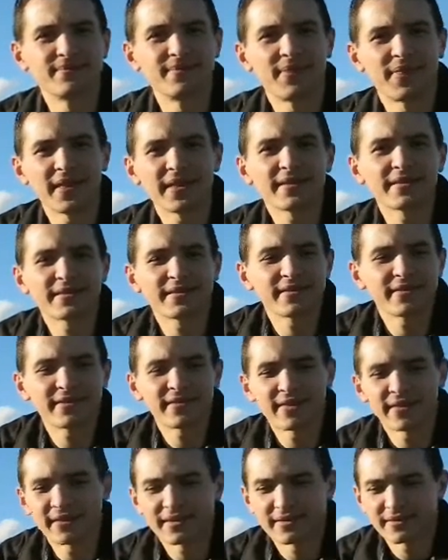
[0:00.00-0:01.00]

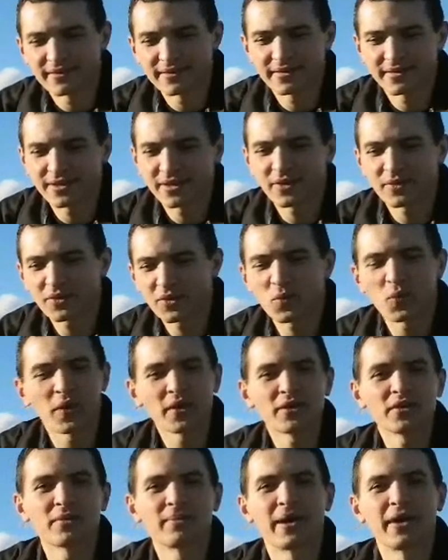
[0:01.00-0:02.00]
things that you
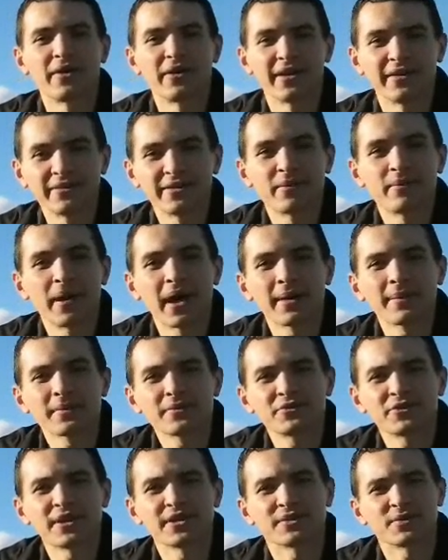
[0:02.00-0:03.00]
wonder about. Is the
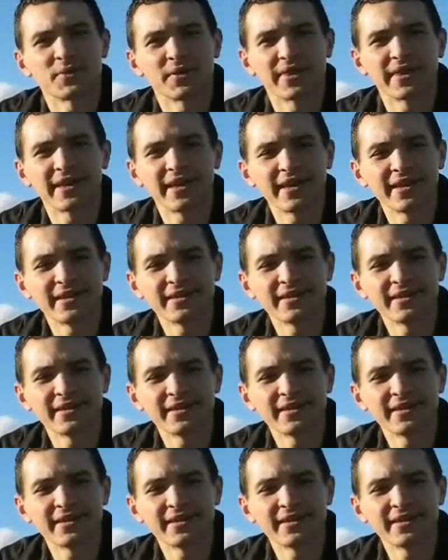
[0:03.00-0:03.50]
Bible trustworthy?